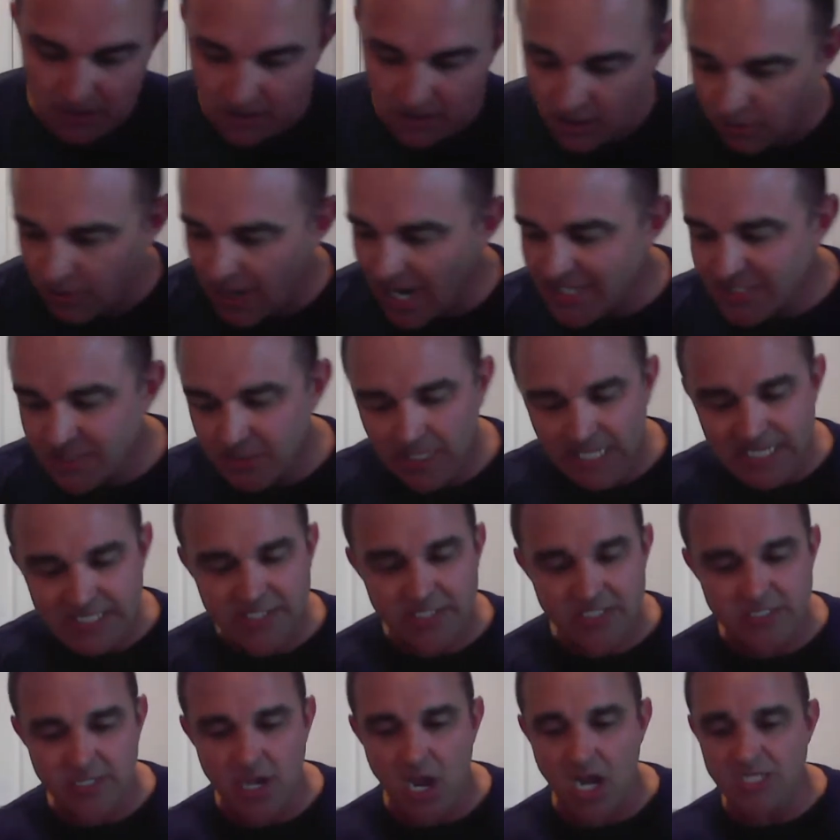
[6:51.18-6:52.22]

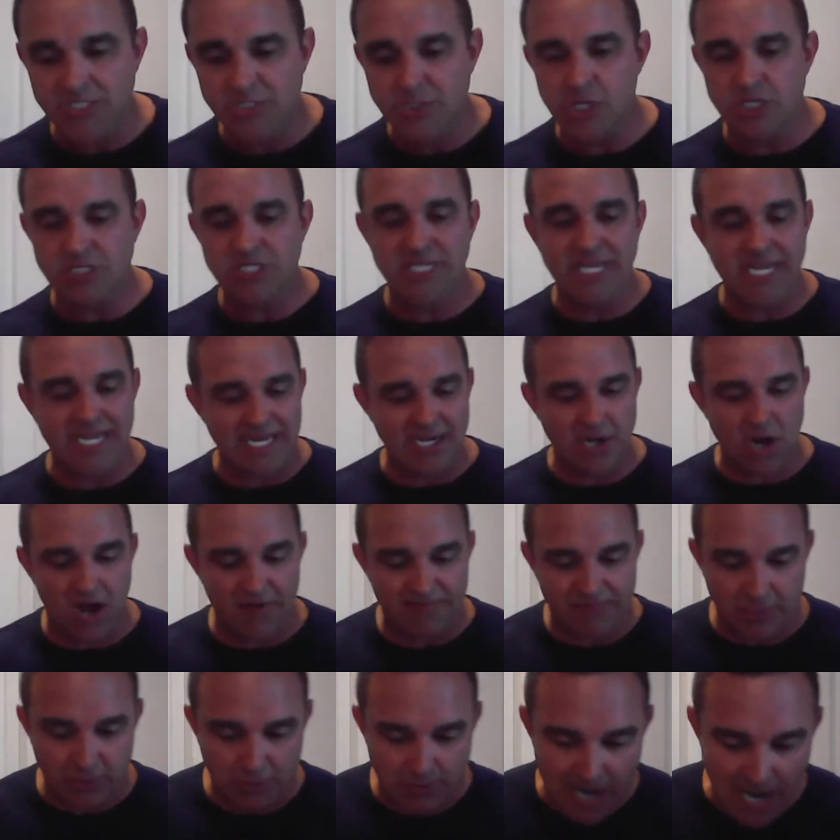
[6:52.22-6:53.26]
Congratulations on just getting
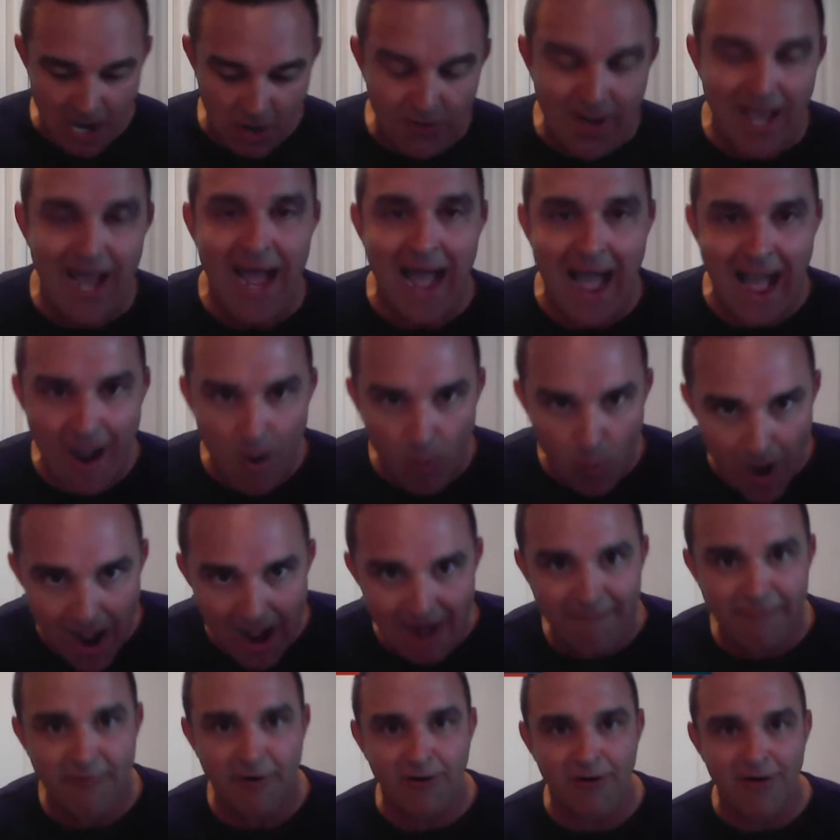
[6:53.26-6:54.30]
off the ground.
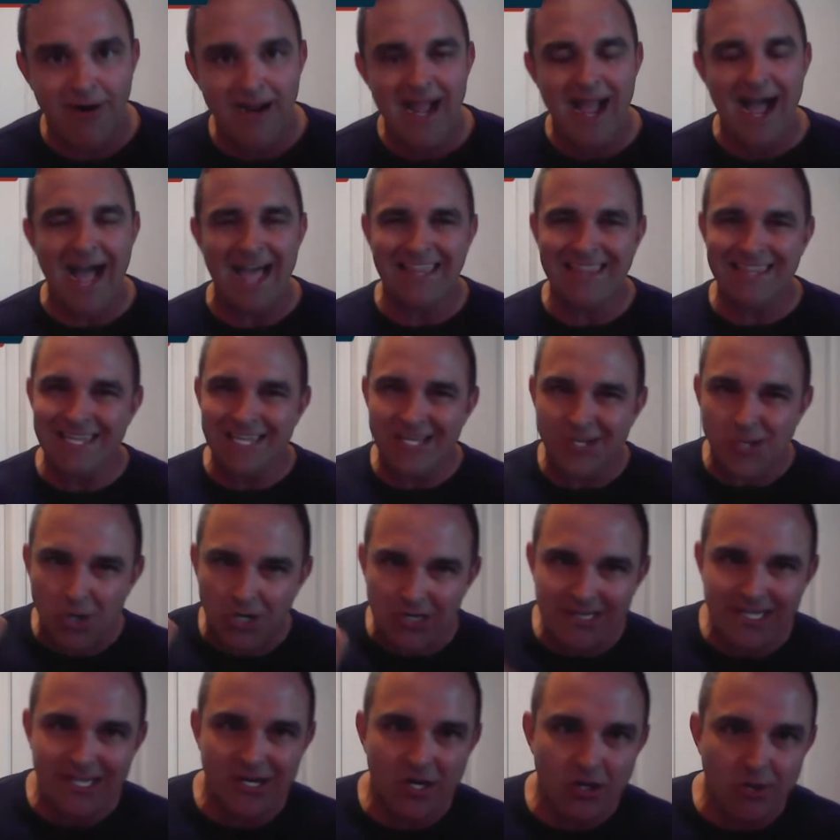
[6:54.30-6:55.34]
However, I think you're
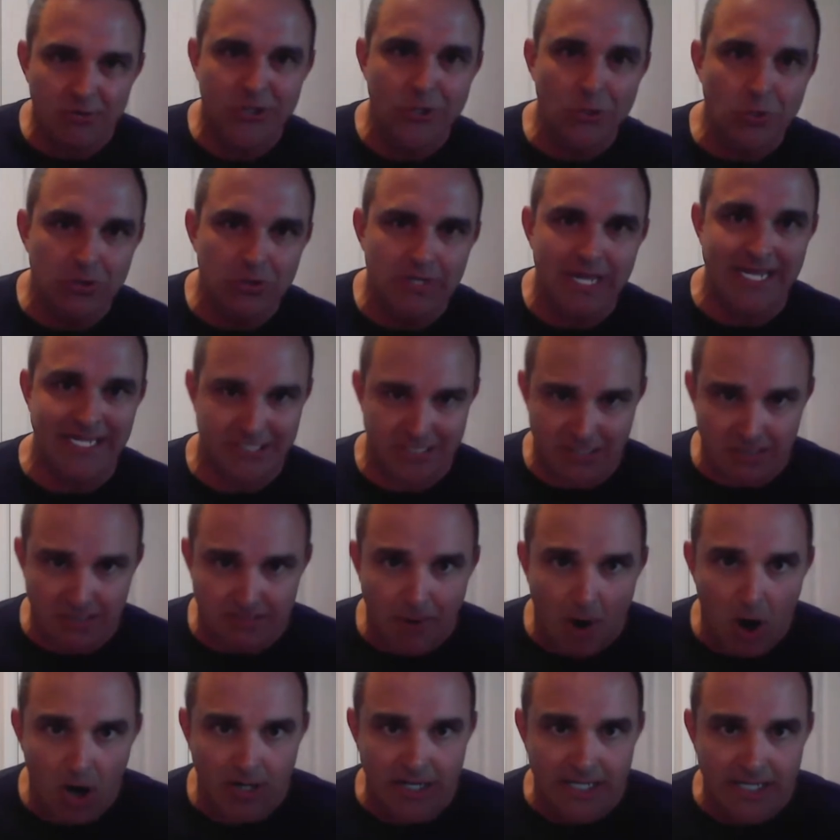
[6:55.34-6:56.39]
a little too late to the
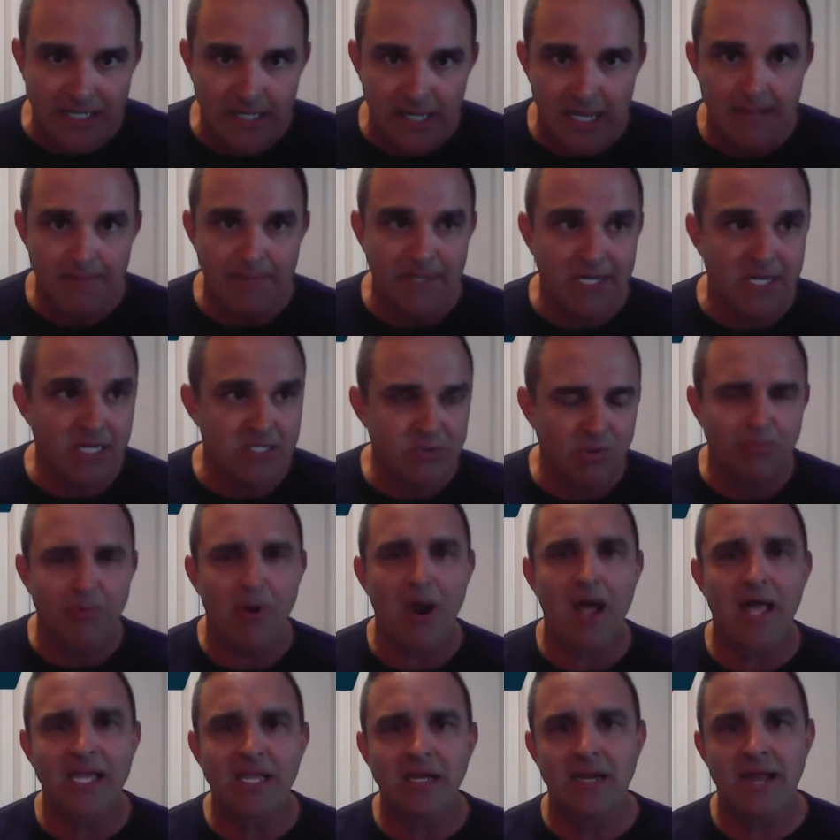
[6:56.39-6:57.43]
party because we're
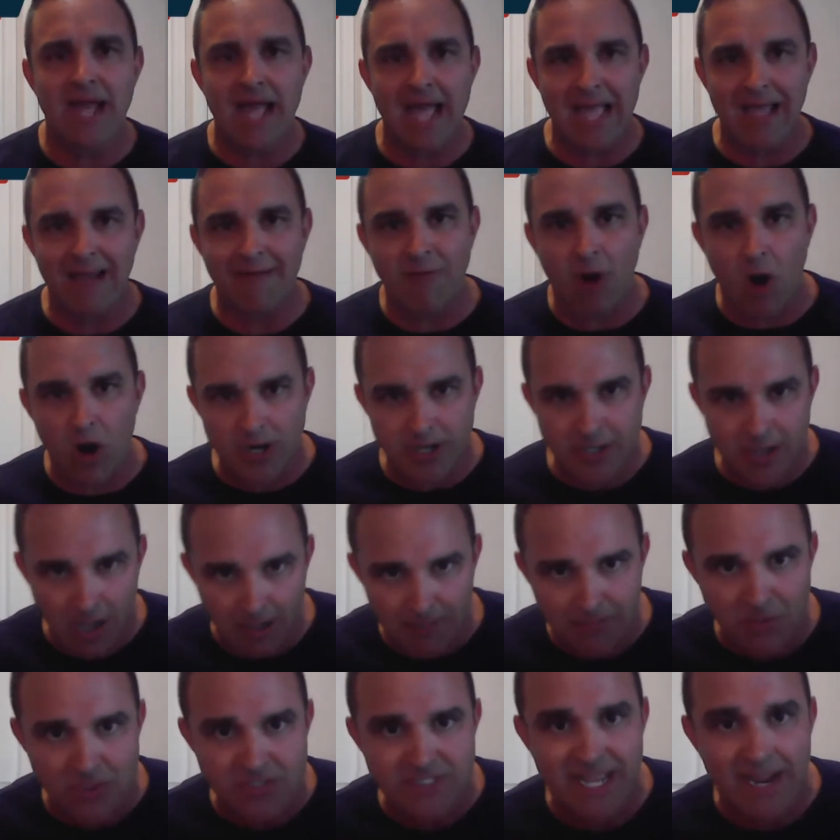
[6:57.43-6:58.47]
probably going to have our
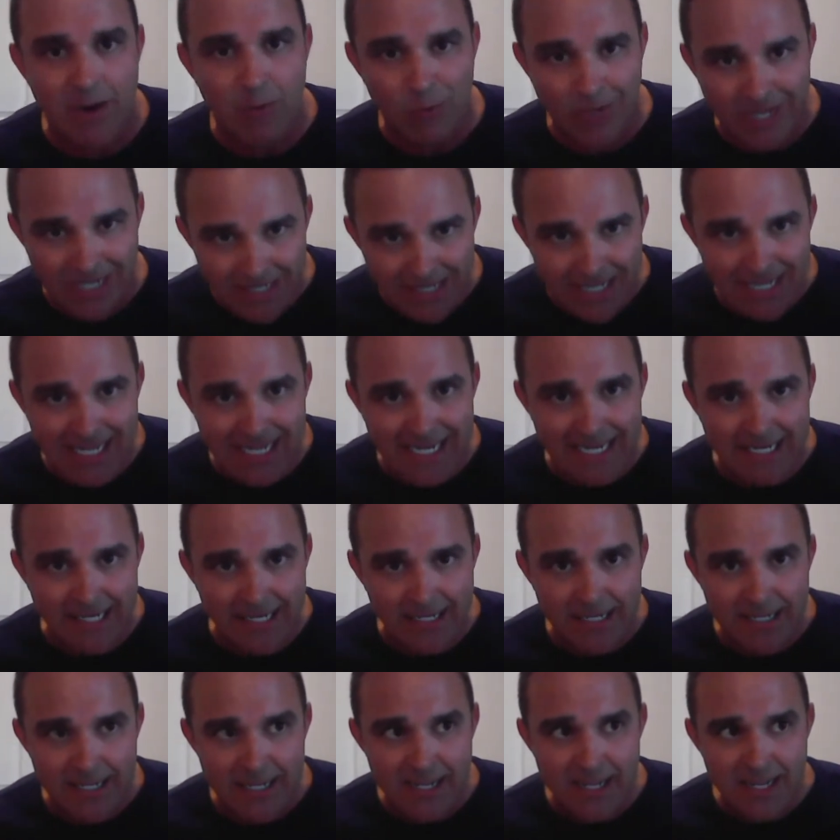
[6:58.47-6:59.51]
numbers that we
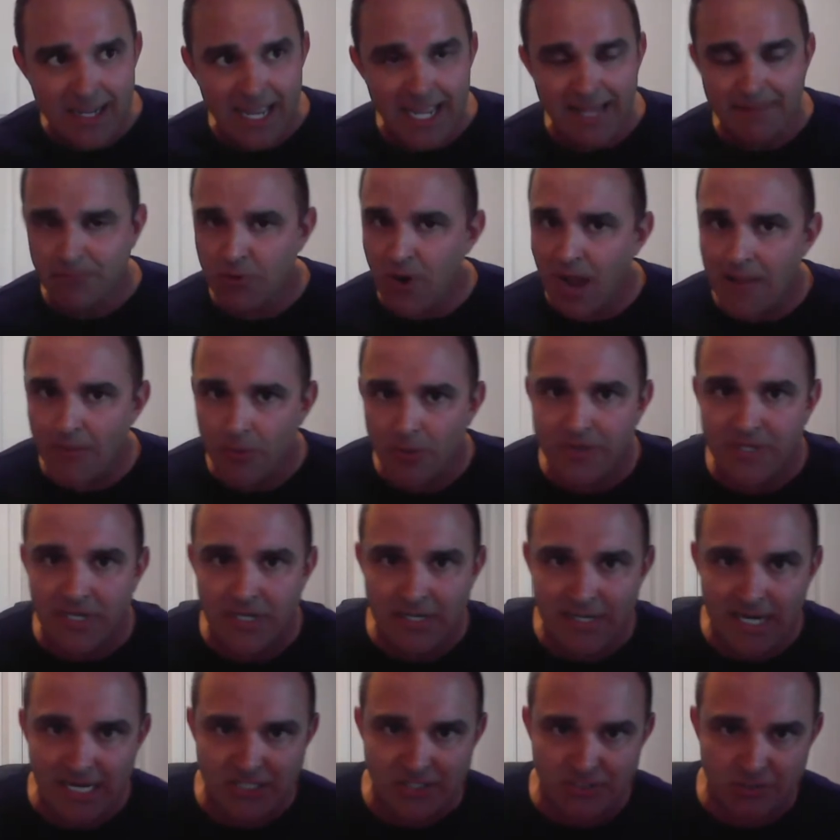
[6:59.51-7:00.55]
need and probably within
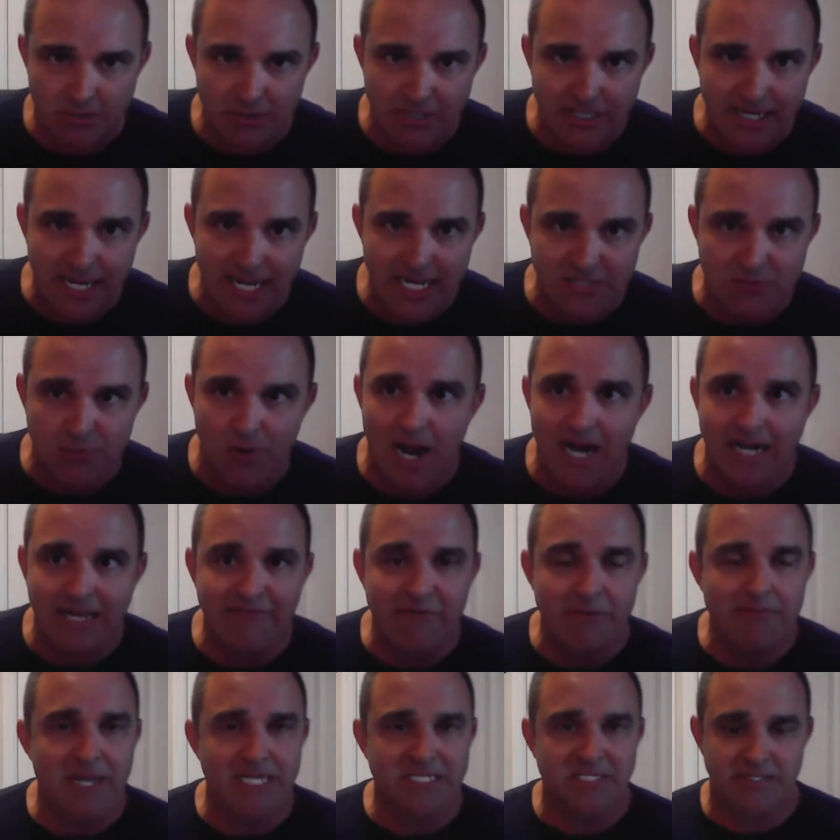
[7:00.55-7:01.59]
the next 30 days. Ron
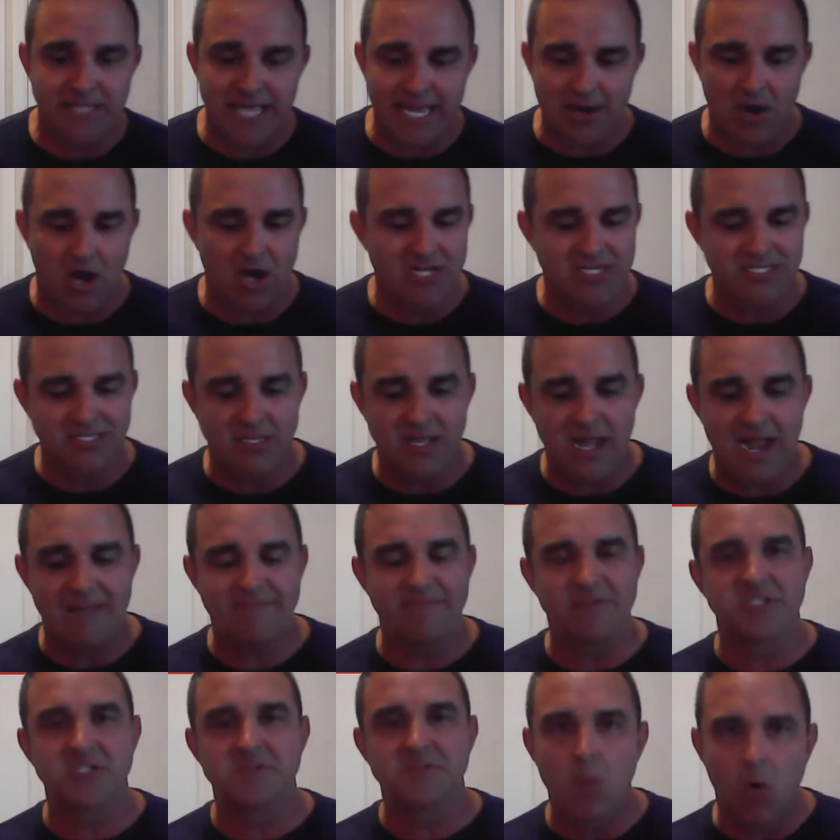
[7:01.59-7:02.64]
even mentioned that on his
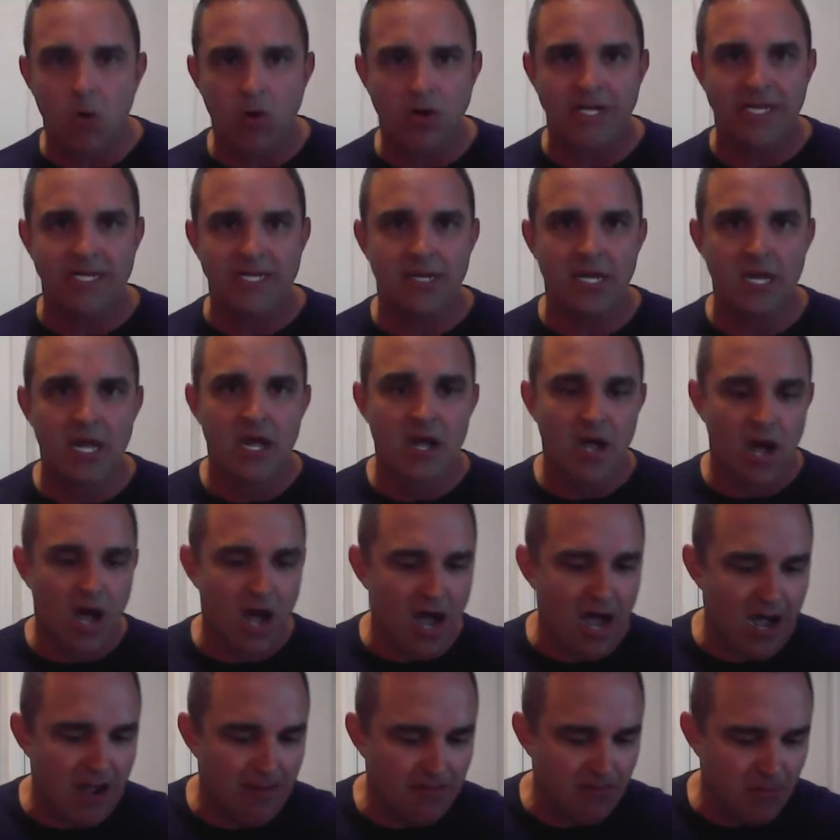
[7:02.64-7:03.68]
live this morning
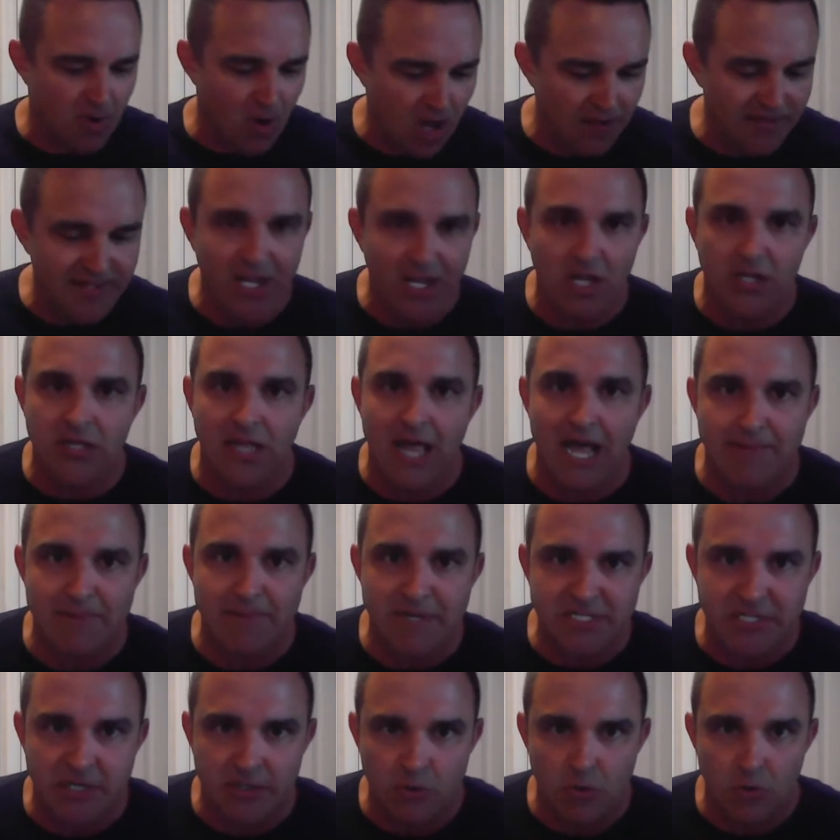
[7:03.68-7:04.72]
on the Unlock
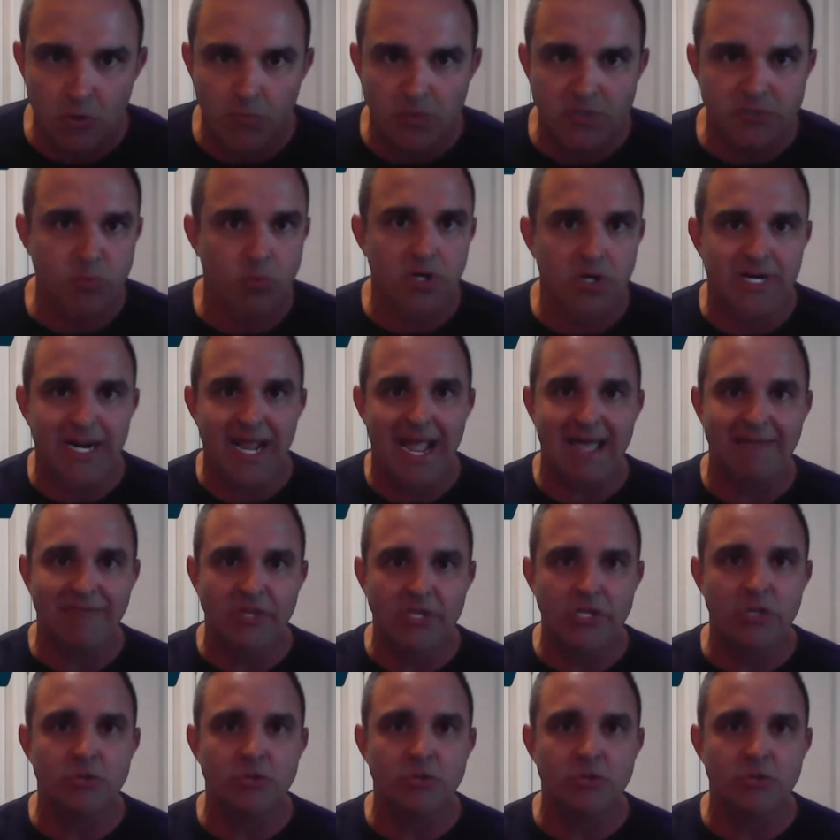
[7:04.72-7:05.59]
Michigan group, which we're going to have the